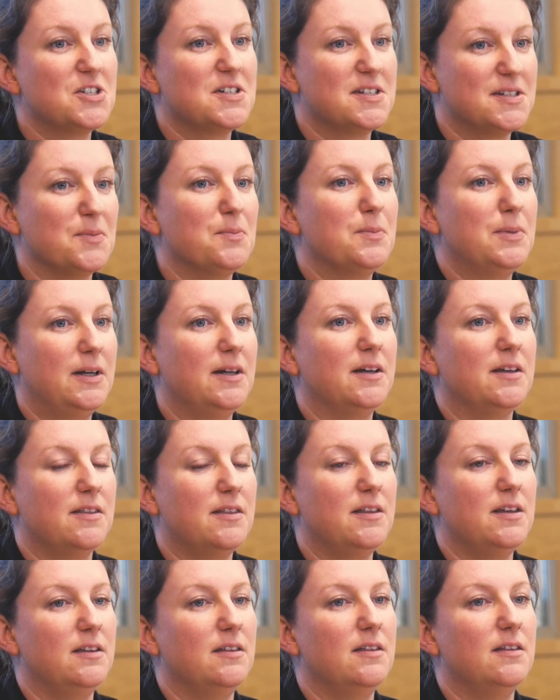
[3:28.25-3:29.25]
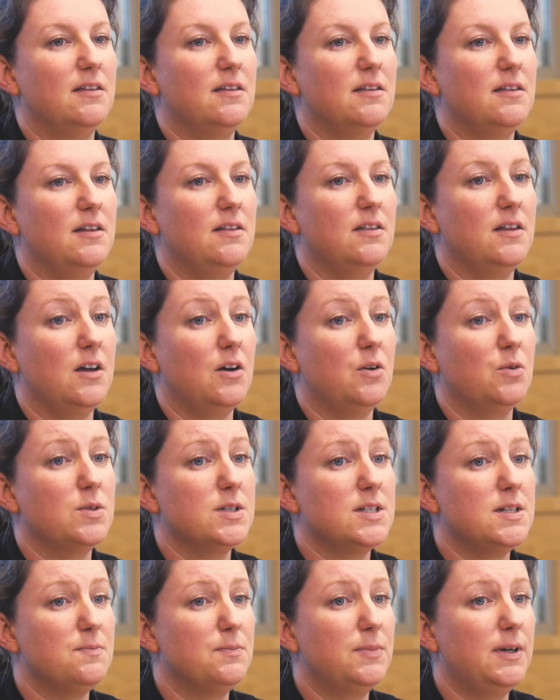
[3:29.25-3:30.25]
simpler than the old
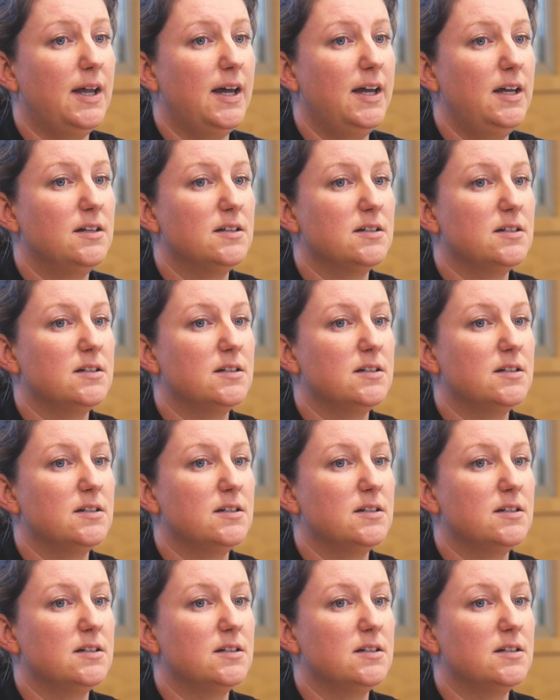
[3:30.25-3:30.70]
template,